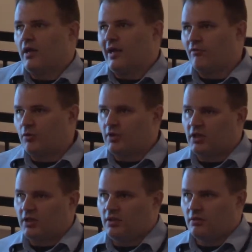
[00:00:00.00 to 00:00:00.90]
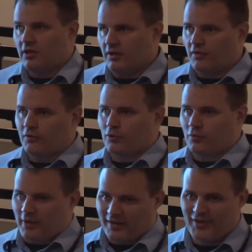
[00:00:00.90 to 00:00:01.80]
Everybody, and this goes
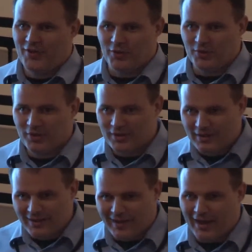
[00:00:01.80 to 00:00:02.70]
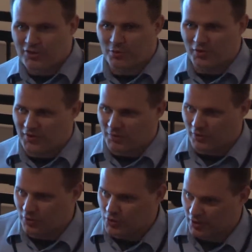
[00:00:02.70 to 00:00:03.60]
back to attribute
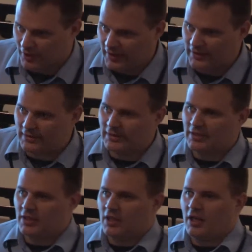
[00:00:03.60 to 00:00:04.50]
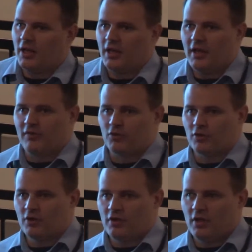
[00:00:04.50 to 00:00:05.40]
substitution, right? If
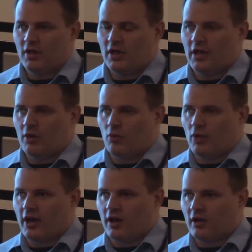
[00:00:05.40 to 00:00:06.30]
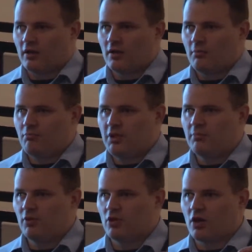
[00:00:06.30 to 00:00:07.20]
you're, where
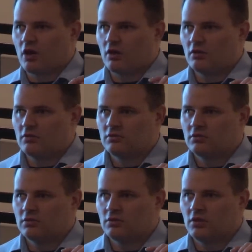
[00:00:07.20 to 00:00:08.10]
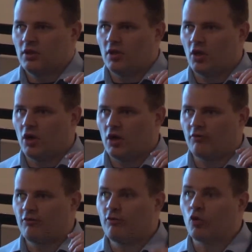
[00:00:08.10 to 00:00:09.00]
people are
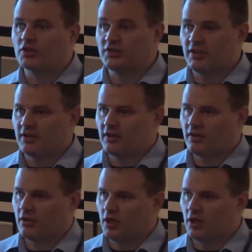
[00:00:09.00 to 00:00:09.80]
forcing